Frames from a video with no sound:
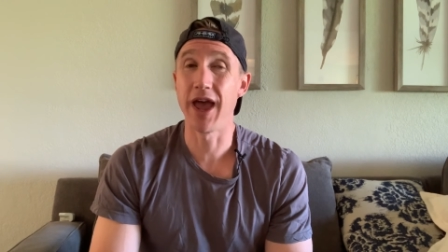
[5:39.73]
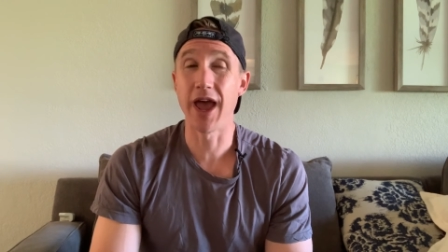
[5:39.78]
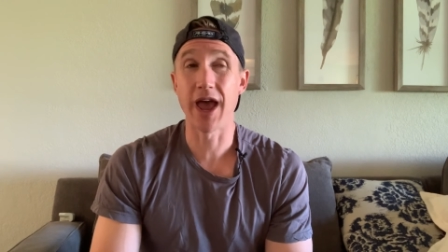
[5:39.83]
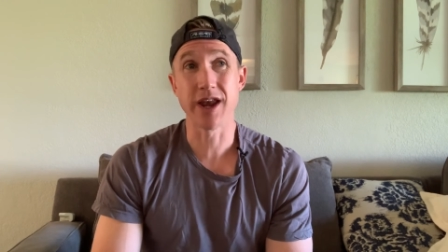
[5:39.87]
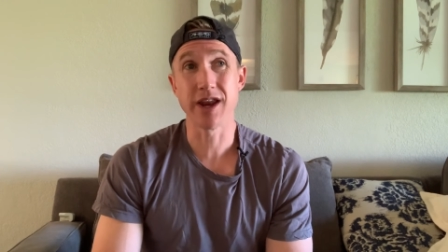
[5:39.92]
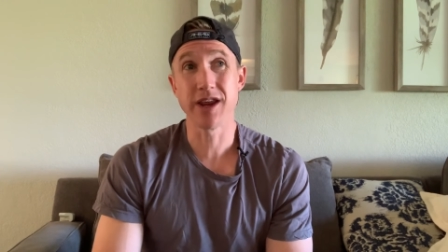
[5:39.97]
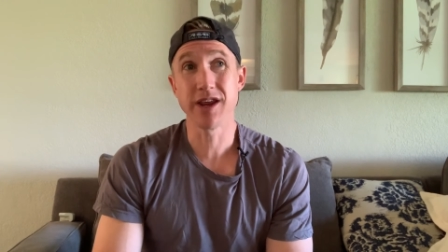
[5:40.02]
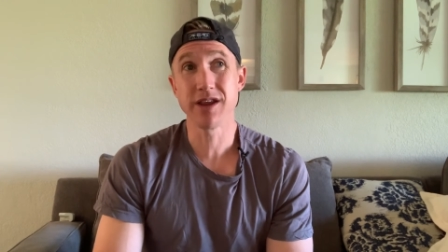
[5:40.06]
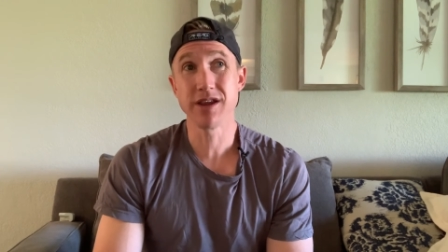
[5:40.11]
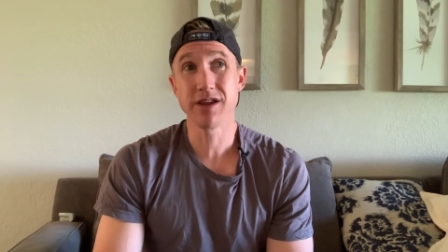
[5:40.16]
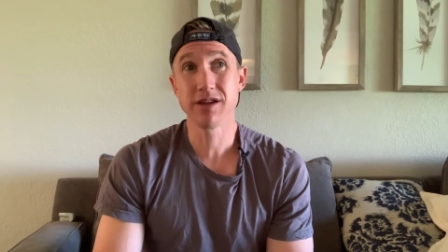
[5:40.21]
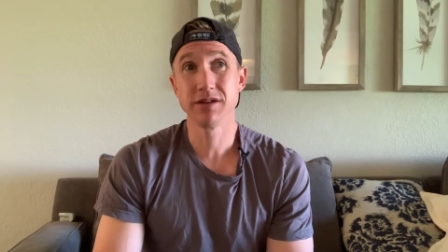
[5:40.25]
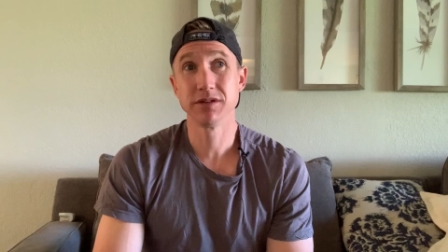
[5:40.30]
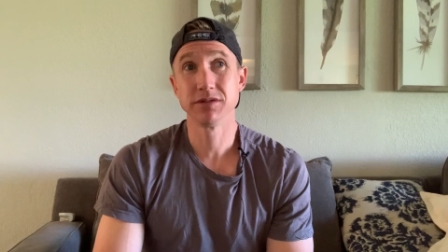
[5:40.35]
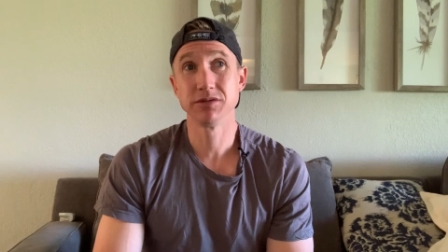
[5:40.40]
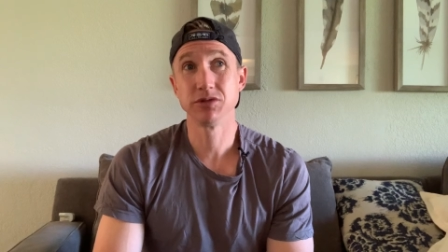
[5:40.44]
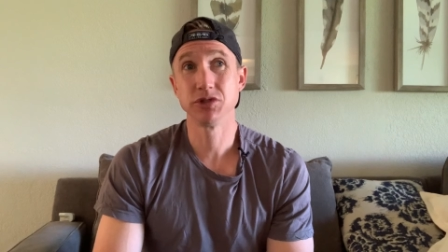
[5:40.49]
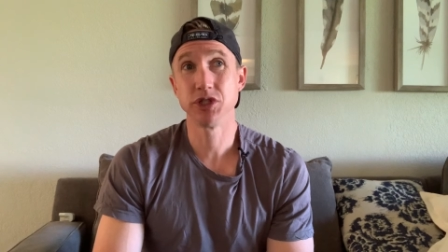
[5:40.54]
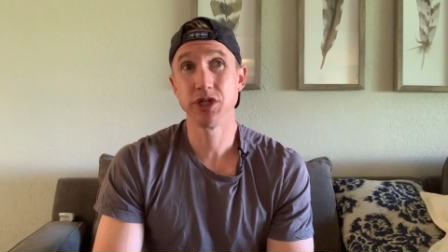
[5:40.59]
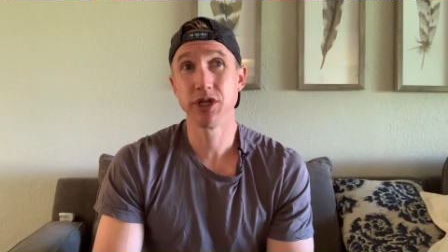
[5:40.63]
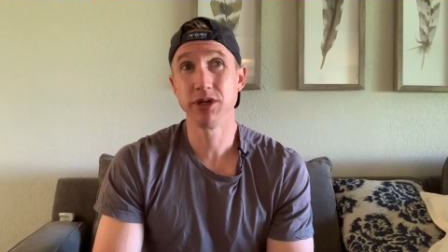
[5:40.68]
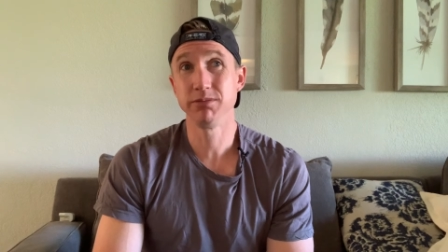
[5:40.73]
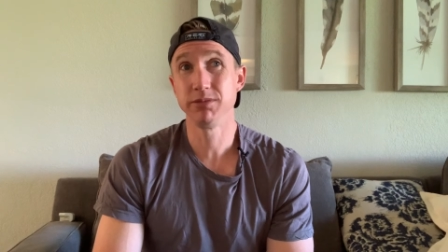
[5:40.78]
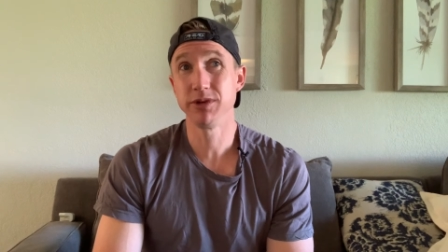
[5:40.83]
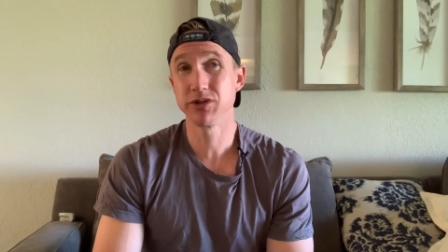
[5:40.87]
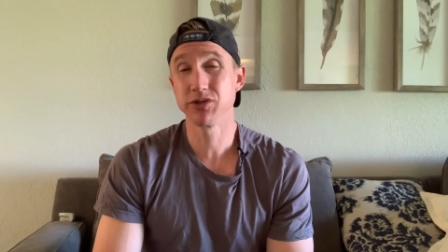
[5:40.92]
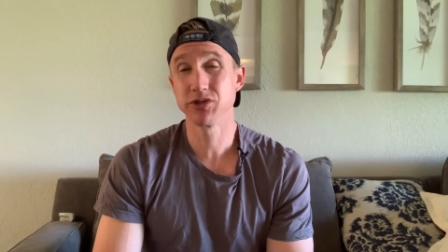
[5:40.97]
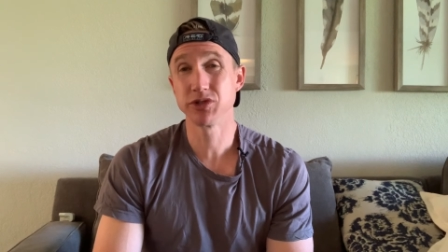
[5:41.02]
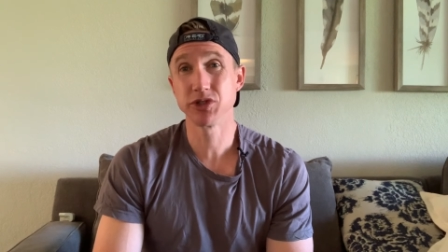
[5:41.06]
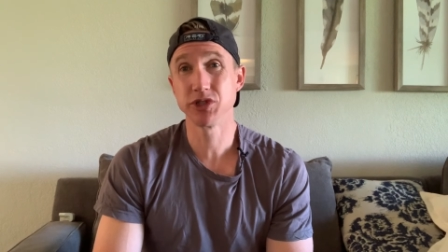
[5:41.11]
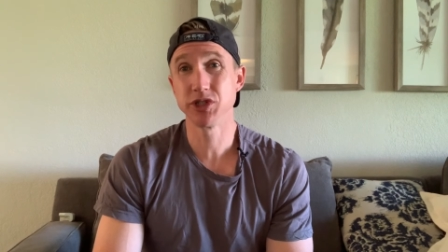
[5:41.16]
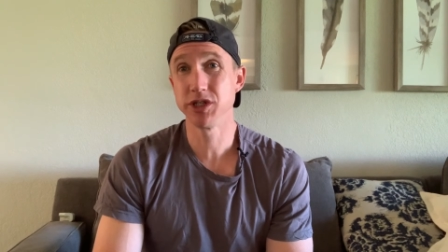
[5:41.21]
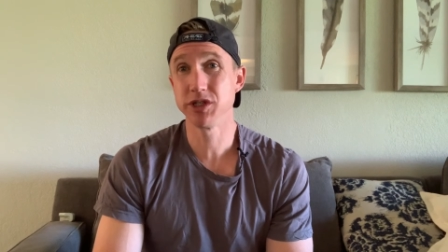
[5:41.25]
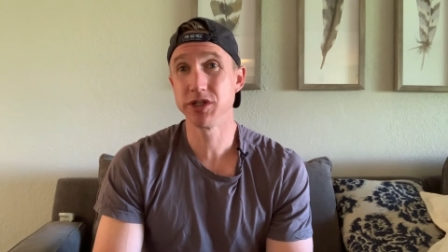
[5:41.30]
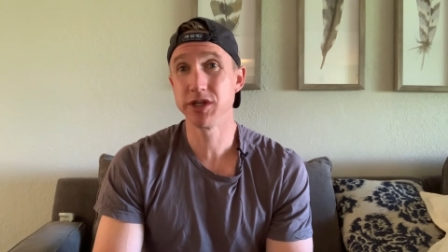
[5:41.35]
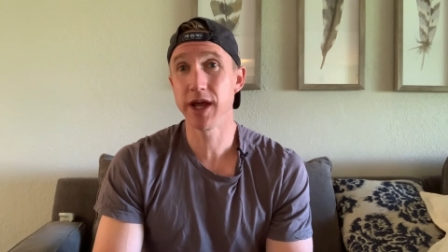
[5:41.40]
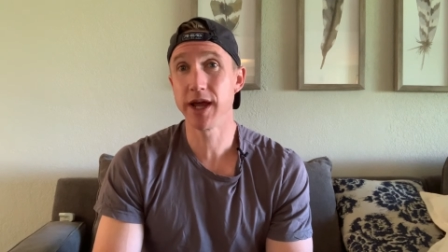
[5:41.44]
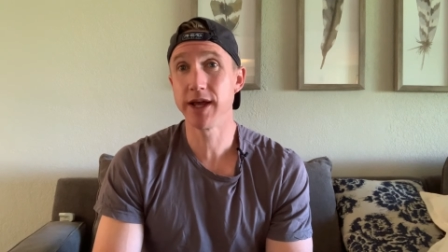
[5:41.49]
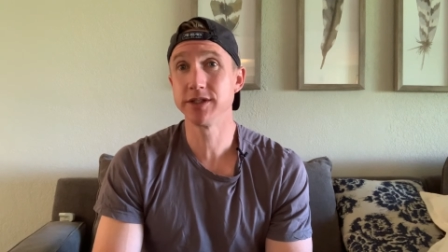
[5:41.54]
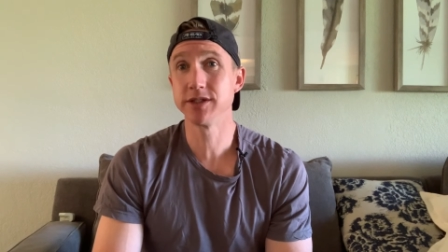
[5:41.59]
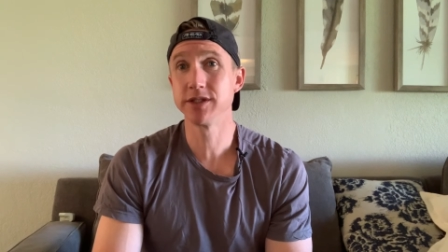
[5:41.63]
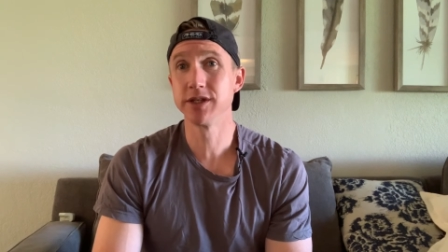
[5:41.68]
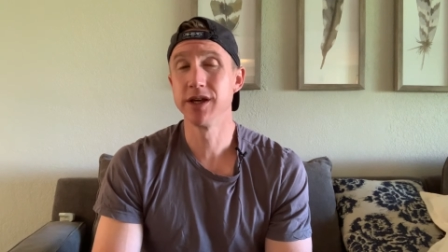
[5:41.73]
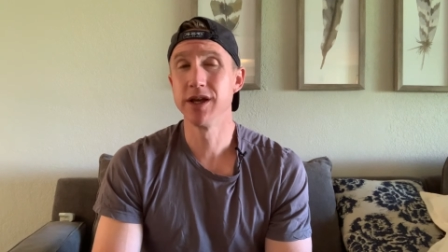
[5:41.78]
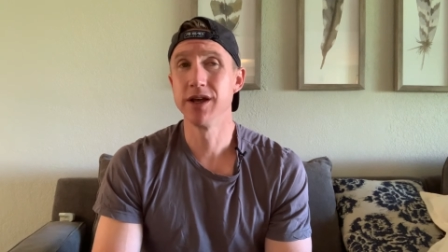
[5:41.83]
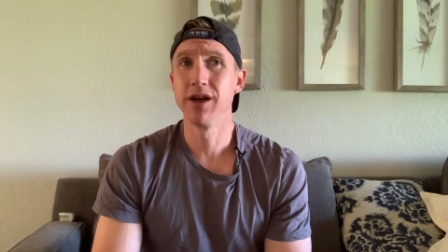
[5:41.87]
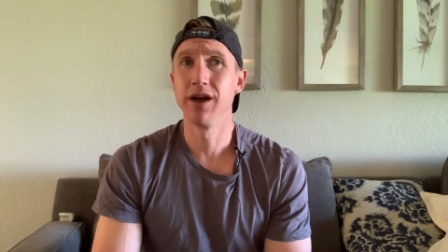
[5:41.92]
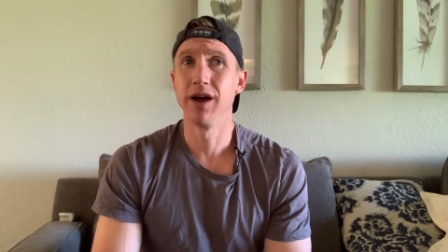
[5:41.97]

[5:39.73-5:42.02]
any cheat meals or cheat days.